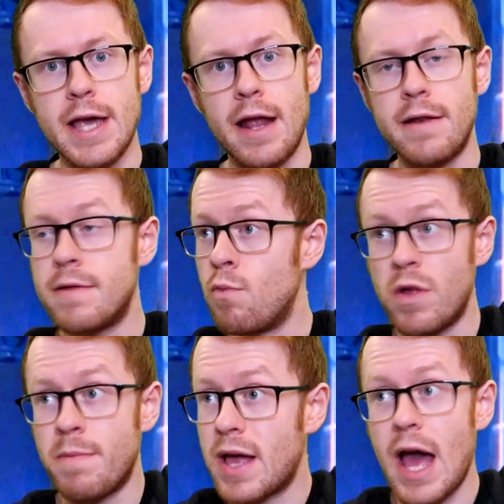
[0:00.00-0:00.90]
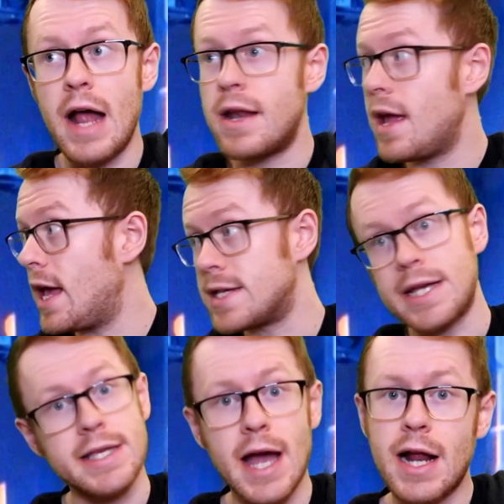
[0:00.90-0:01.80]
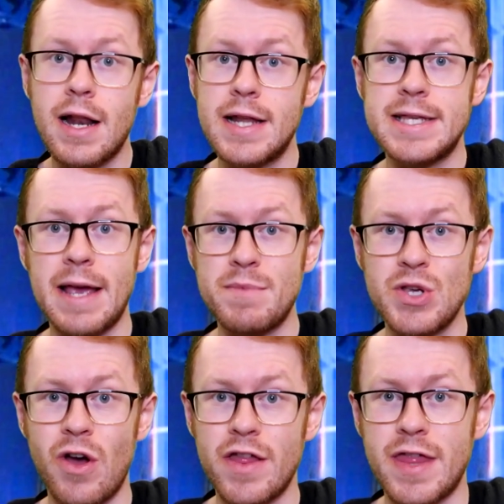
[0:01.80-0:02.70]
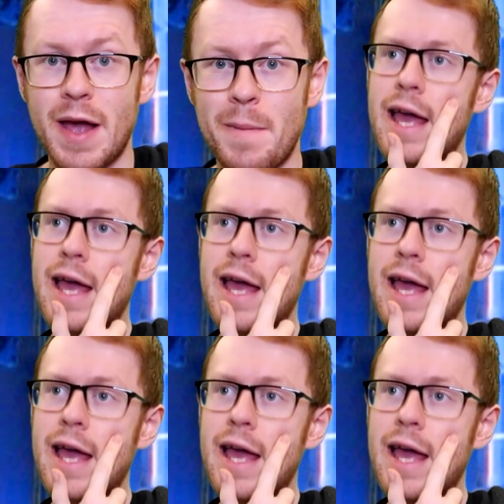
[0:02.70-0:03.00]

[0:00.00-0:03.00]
and with McGann it's exactly the same sort of thing.